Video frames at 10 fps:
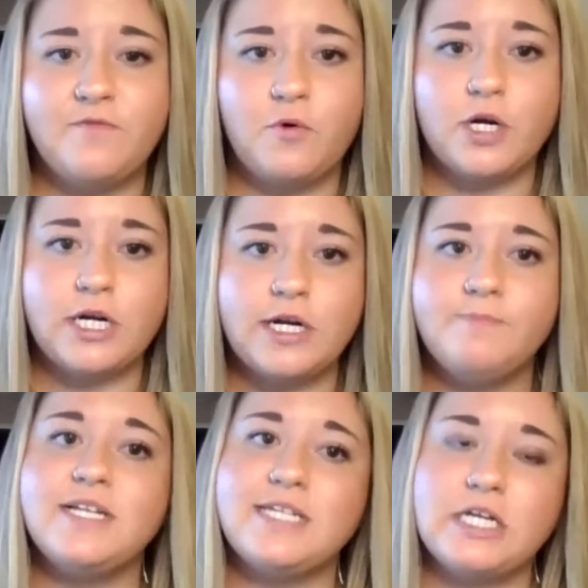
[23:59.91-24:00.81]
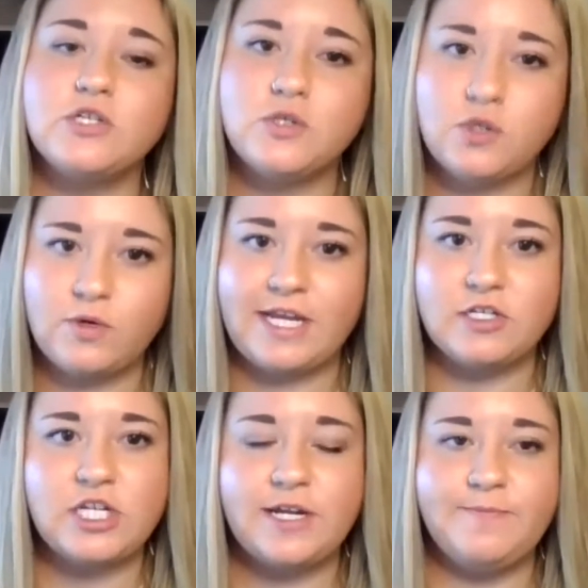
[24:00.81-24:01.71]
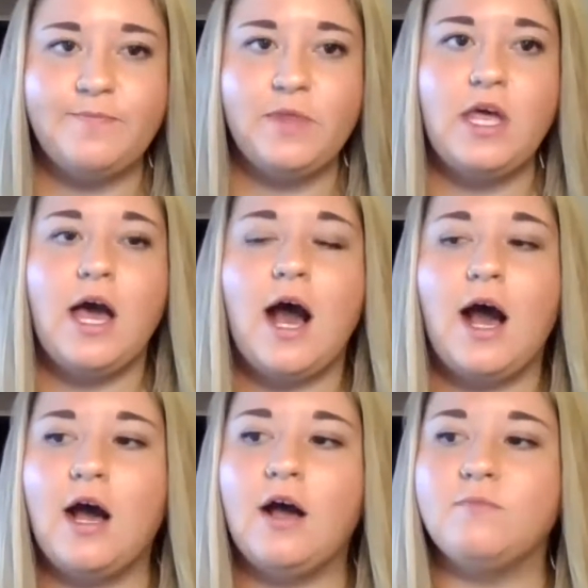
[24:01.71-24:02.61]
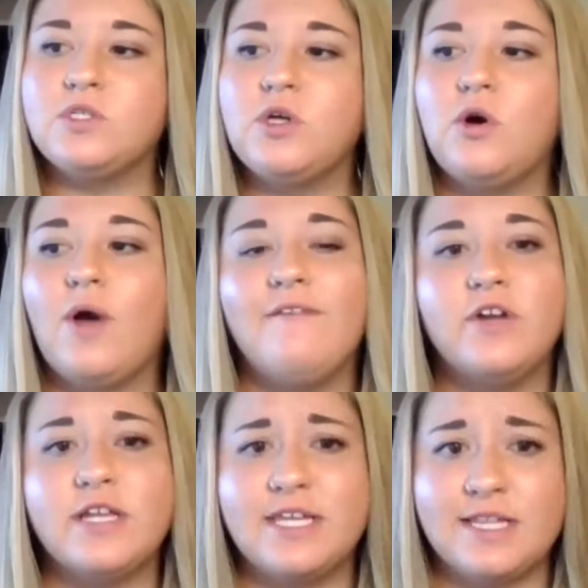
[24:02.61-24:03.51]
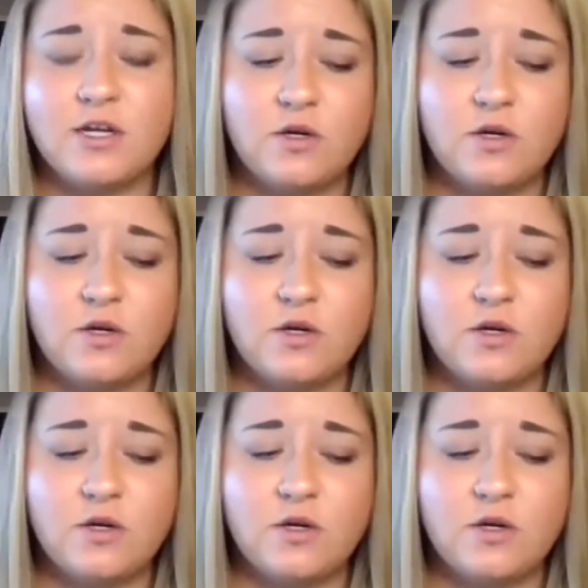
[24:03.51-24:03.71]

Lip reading: for potential donation. So everything that